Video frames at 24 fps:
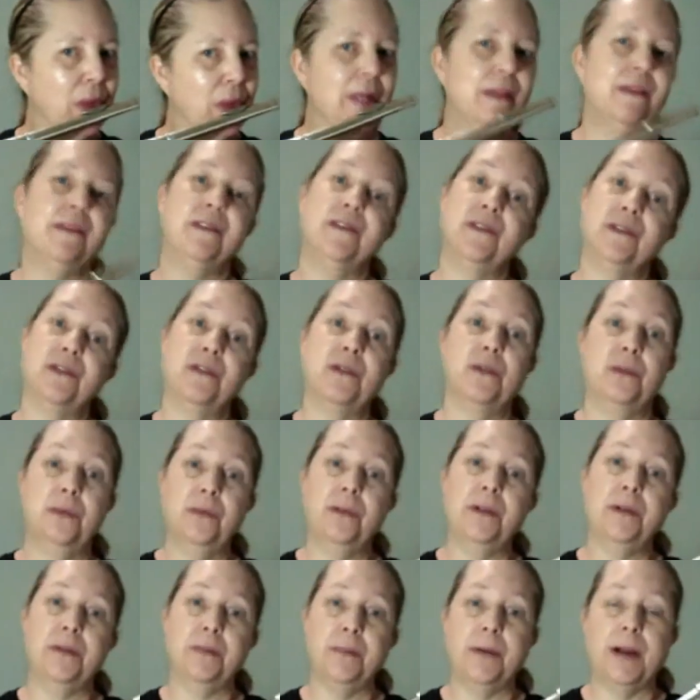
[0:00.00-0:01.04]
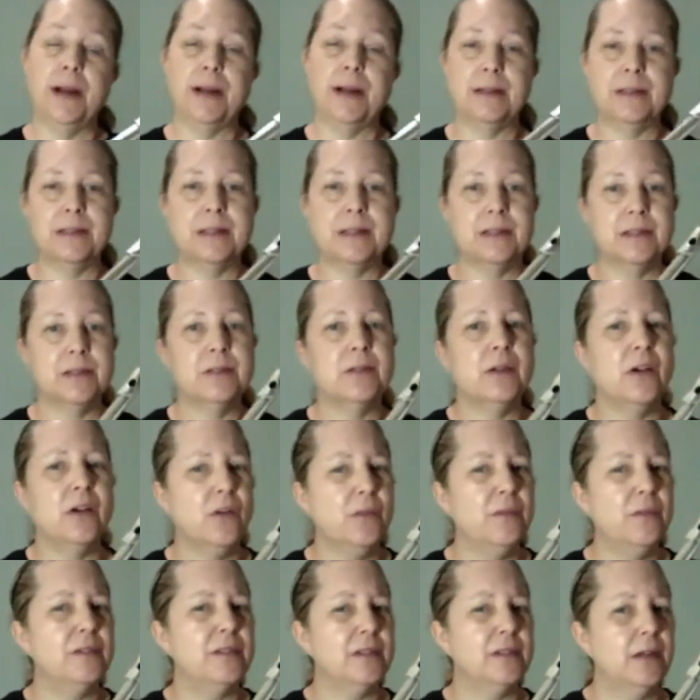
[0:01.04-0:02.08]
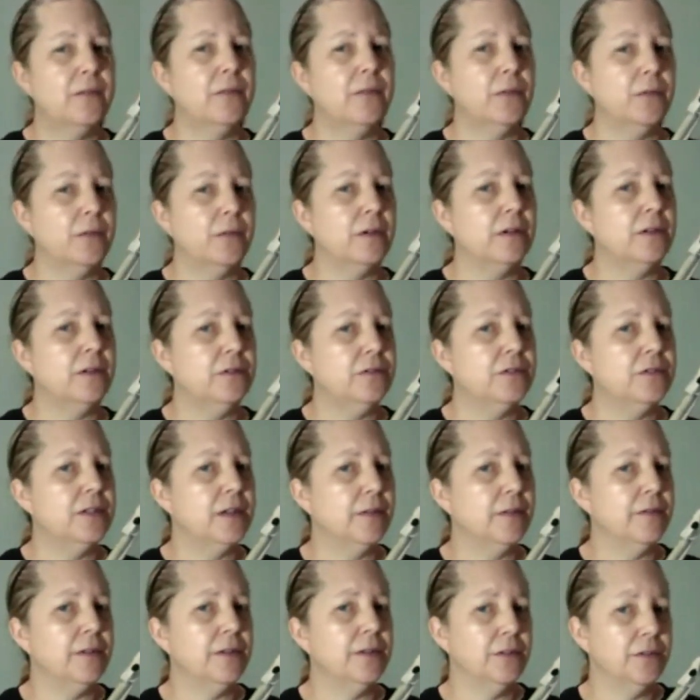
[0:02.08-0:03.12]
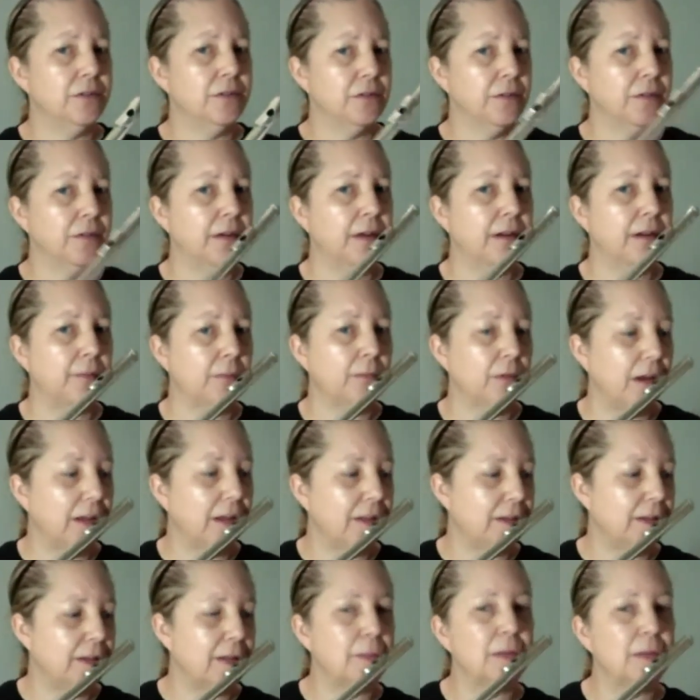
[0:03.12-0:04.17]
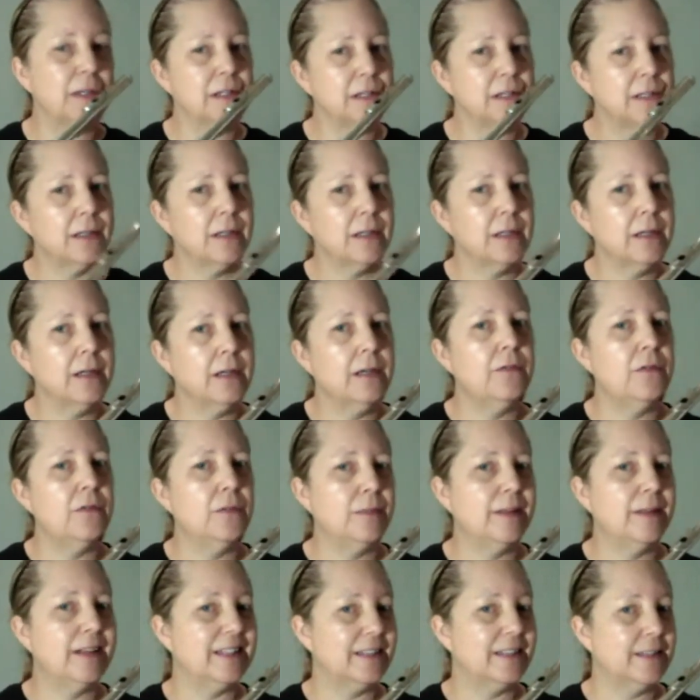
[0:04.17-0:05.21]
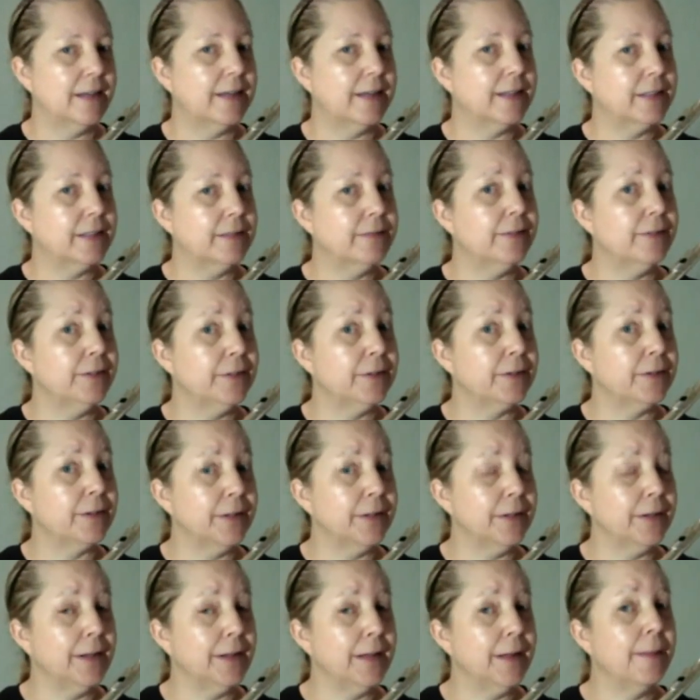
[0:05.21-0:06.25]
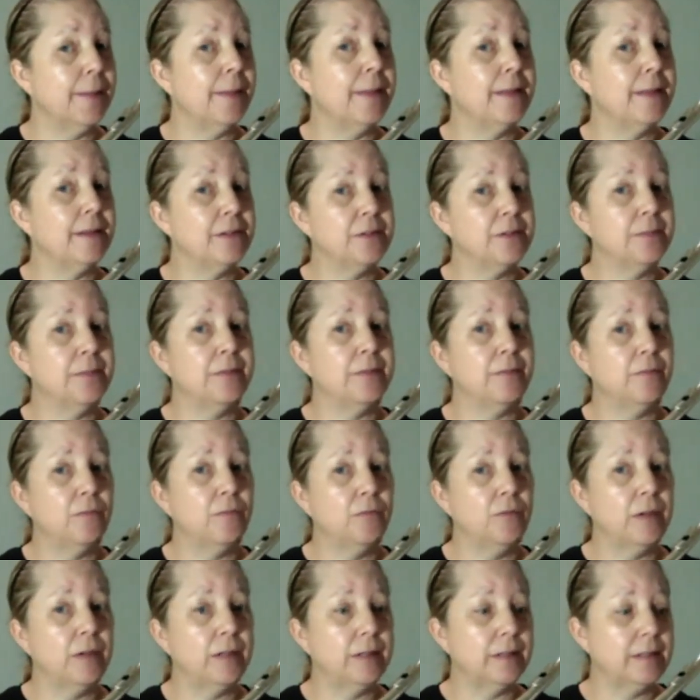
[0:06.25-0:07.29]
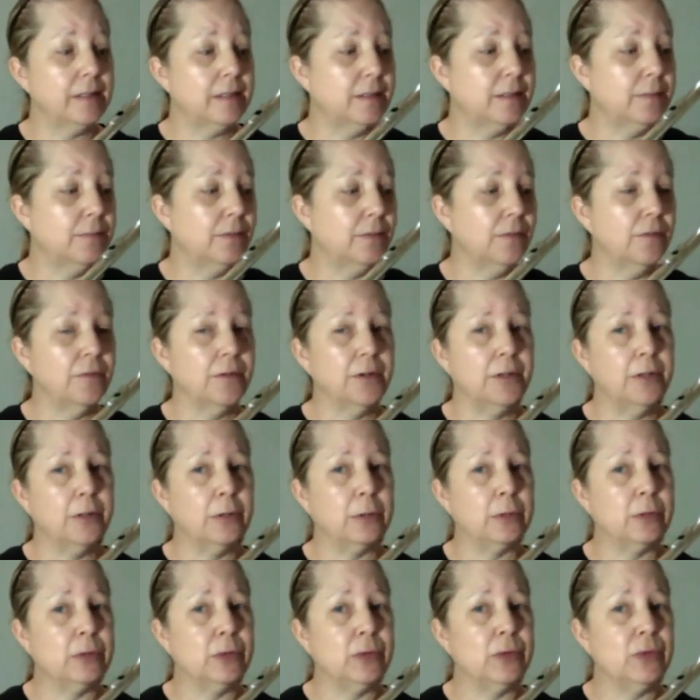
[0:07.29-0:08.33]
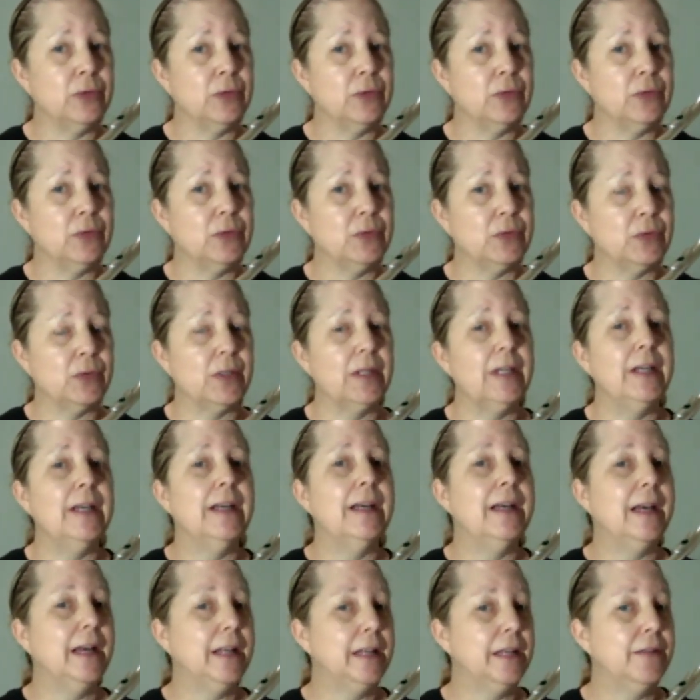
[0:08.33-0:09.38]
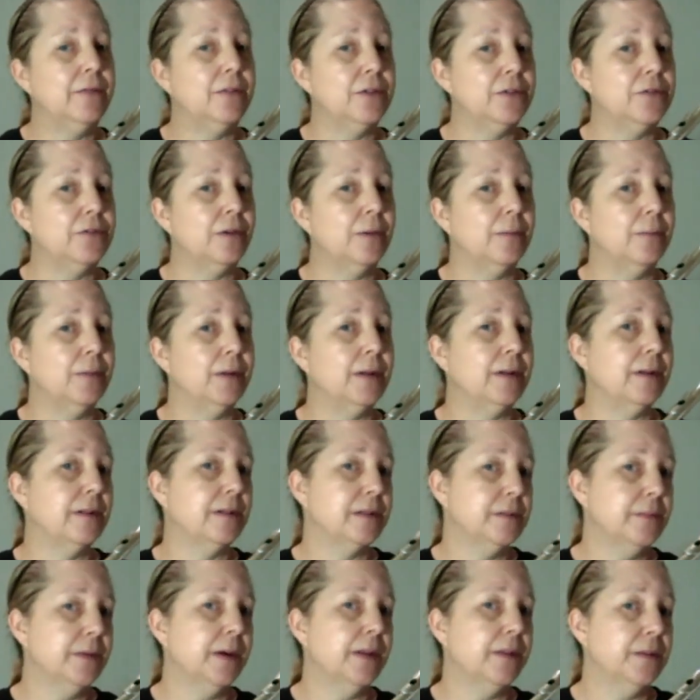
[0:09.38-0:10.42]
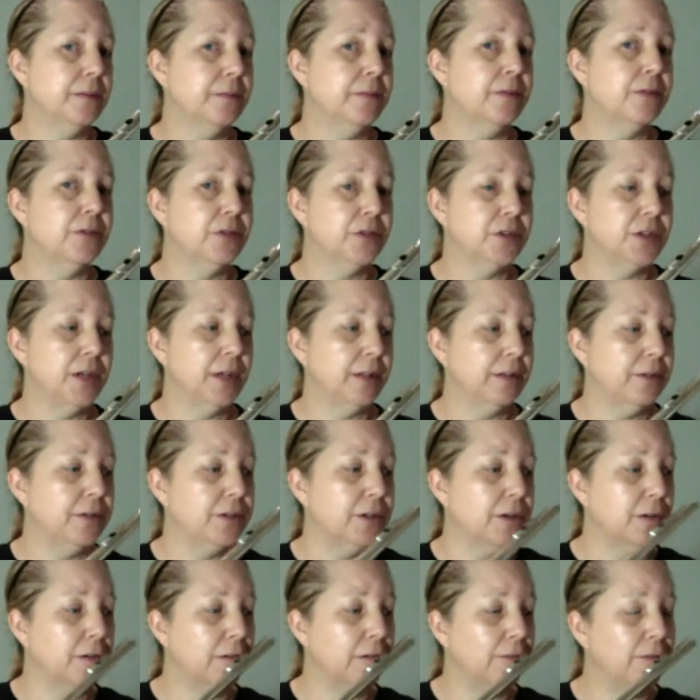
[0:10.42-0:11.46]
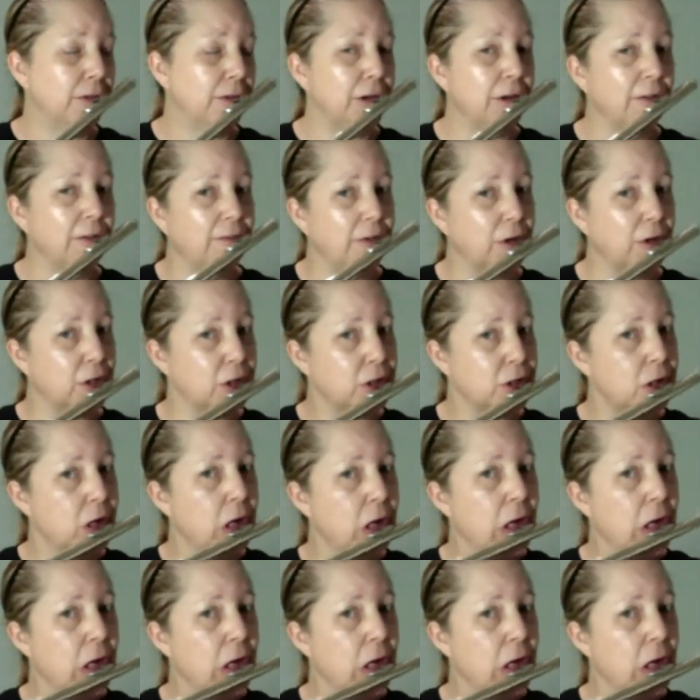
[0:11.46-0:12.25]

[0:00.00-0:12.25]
This is a good one to practice because almost everyone can do 7 notes without a breath, especially if you play a saxophone or clarinet. That should be really simple for you. And even trumpet. It's about the most challenging on the flute at first.